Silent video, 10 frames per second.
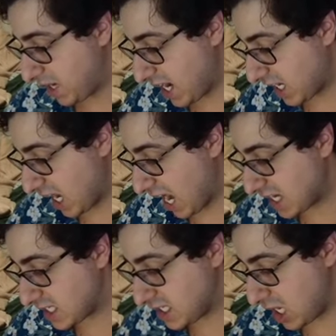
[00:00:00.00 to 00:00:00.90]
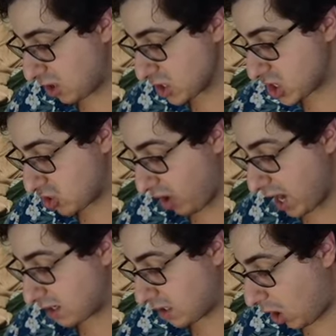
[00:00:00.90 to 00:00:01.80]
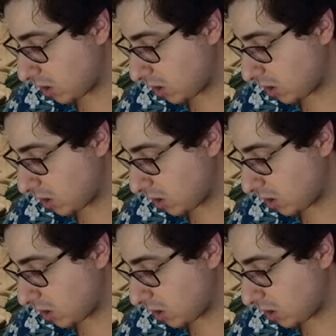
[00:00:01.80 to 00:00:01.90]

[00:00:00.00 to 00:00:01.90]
Pignite, single strike.